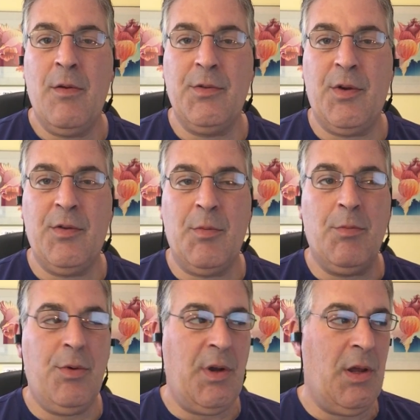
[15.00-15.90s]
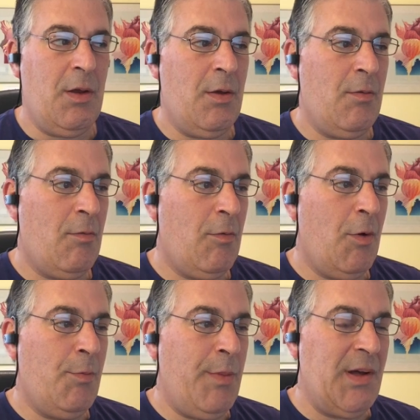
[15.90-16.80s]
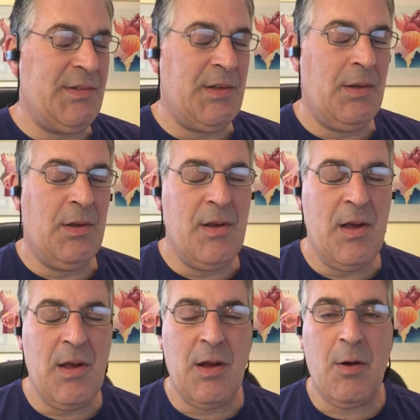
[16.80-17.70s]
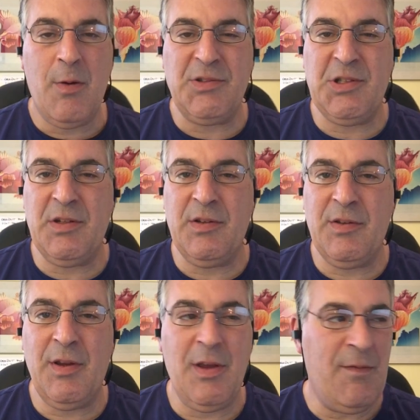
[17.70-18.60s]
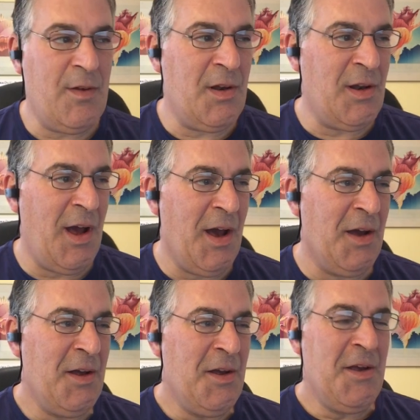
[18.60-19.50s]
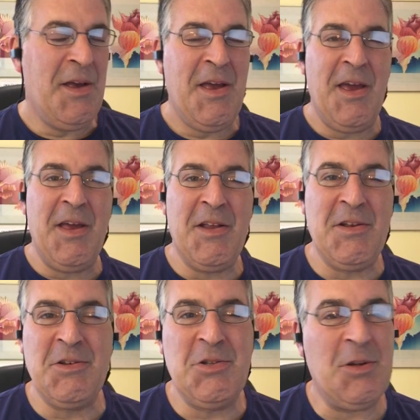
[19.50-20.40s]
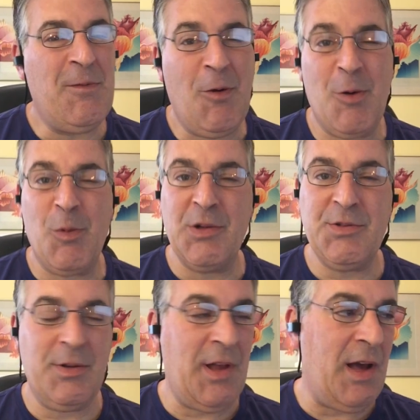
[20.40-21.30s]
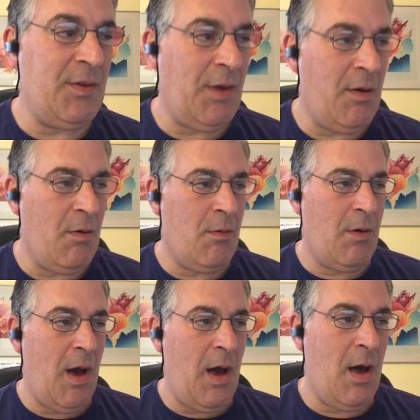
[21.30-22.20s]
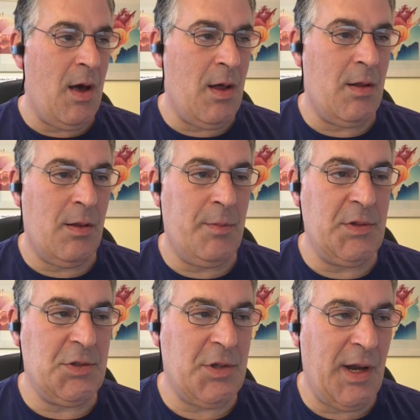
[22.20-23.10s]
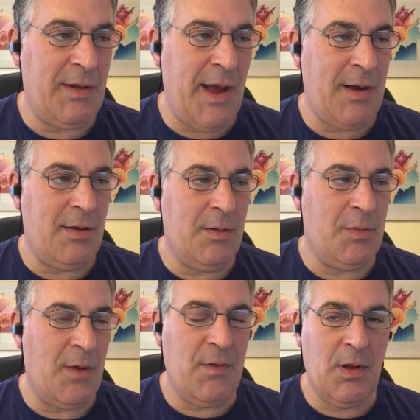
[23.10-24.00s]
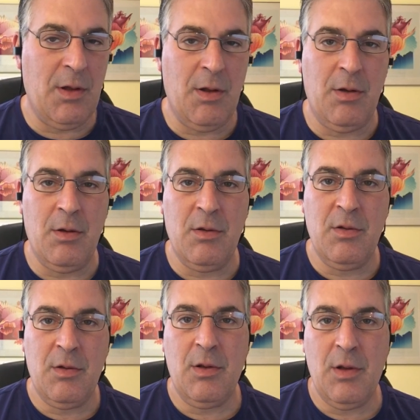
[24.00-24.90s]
those are some pretty robust questions, even in just 4 words or less. So let me just try to tackle them, give you a little